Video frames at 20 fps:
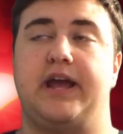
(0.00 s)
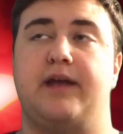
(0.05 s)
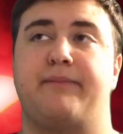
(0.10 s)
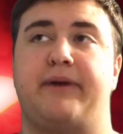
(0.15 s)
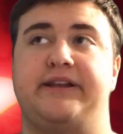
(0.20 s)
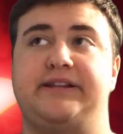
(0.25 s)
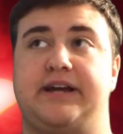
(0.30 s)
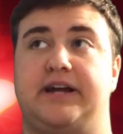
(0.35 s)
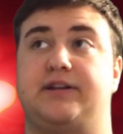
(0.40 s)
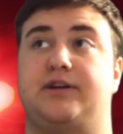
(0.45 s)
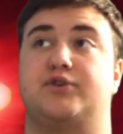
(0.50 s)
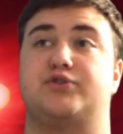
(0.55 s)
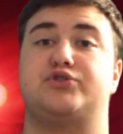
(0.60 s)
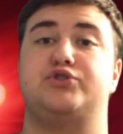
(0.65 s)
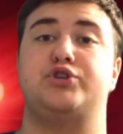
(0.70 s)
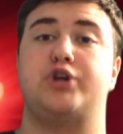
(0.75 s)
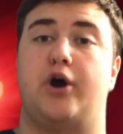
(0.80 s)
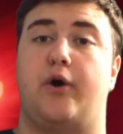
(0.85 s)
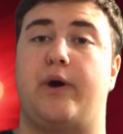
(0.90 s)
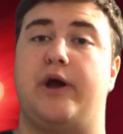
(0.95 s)
And my dad goes,
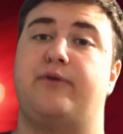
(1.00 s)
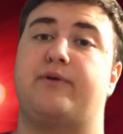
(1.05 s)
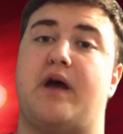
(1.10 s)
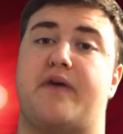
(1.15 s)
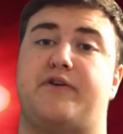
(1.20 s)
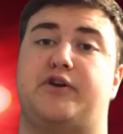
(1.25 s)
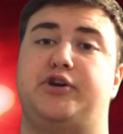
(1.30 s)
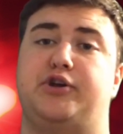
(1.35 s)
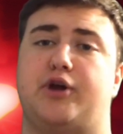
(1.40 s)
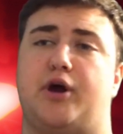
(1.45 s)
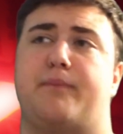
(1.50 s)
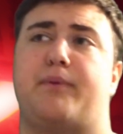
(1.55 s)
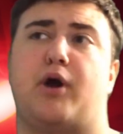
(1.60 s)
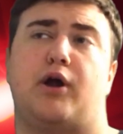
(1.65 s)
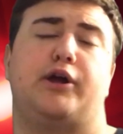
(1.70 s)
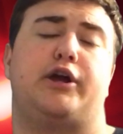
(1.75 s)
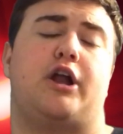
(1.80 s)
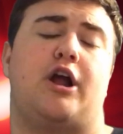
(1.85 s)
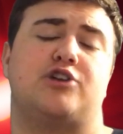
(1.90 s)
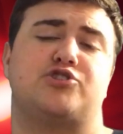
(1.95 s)
no, I'd rather you not
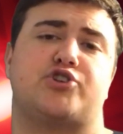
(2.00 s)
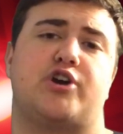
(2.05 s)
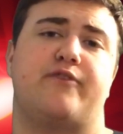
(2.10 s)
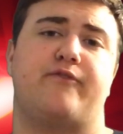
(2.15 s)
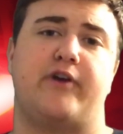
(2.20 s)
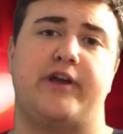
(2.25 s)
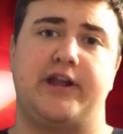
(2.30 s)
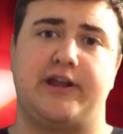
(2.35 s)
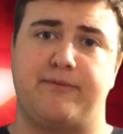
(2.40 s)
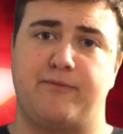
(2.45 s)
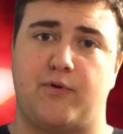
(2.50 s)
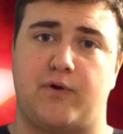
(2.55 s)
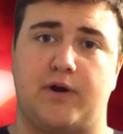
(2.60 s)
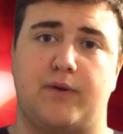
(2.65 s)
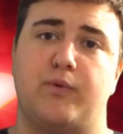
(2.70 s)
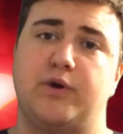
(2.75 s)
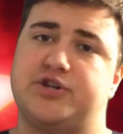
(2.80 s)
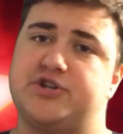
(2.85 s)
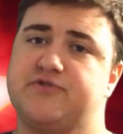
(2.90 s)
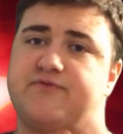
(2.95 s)
park in our driveway
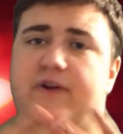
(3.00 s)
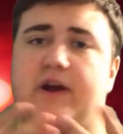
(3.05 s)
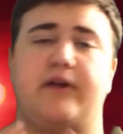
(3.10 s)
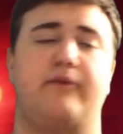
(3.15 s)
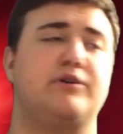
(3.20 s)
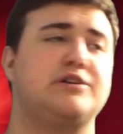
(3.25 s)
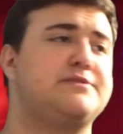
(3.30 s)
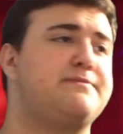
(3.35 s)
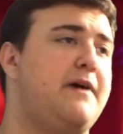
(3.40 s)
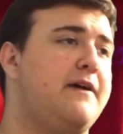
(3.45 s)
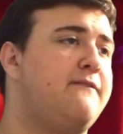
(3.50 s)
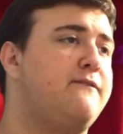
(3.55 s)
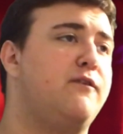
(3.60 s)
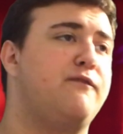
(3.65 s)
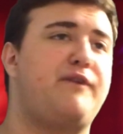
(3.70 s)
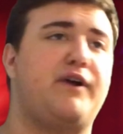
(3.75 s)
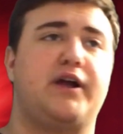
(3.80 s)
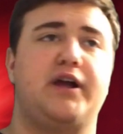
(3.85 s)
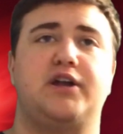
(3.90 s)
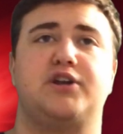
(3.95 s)
anymore, which is very respectful,
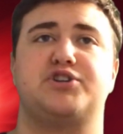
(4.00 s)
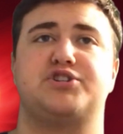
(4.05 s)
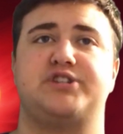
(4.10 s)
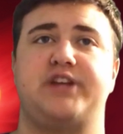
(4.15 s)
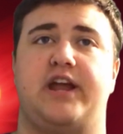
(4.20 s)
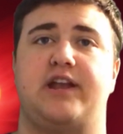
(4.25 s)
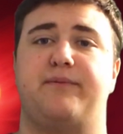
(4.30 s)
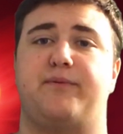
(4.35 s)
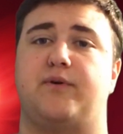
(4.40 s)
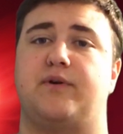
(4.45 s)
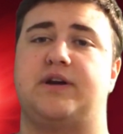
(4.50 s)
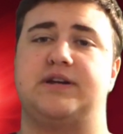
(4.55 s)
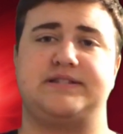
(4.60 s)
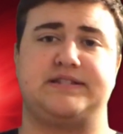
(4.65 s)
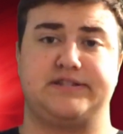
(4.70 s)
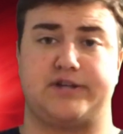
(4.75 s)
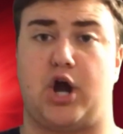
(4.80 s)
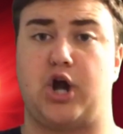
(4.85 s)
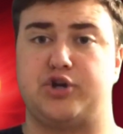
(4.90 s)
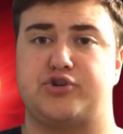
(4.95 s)
very understandable, because
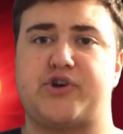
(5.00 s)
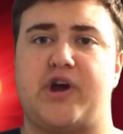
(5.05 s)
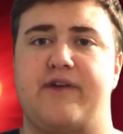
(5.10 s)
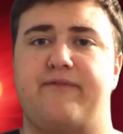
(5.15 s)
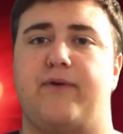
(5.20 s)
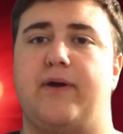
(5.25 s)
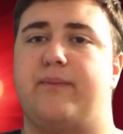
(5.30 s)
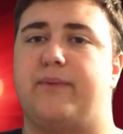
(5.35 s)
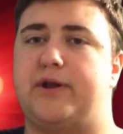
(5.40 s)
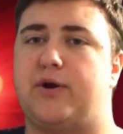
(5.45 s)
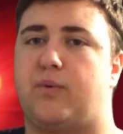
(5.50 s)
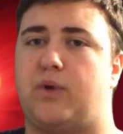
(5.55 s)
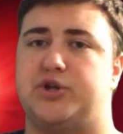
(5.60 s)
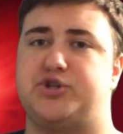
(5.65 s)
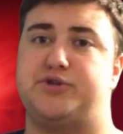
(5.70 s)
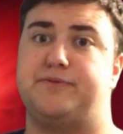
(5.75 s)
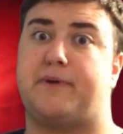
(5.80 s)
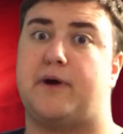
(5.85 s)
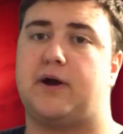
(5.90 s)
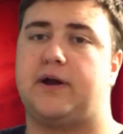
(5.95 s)
it's our driveway, we don't
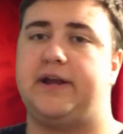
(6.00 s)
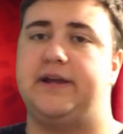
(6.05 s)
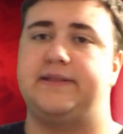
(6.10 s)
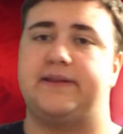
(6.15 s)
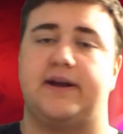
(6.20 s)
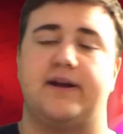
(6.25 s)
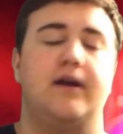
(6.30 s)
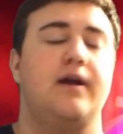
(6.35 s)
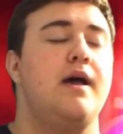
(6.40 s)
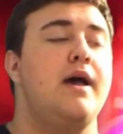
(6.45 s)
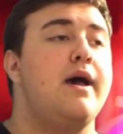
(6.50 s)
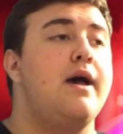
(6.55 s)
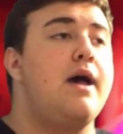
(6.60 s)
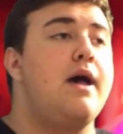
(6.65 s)
want you parking there.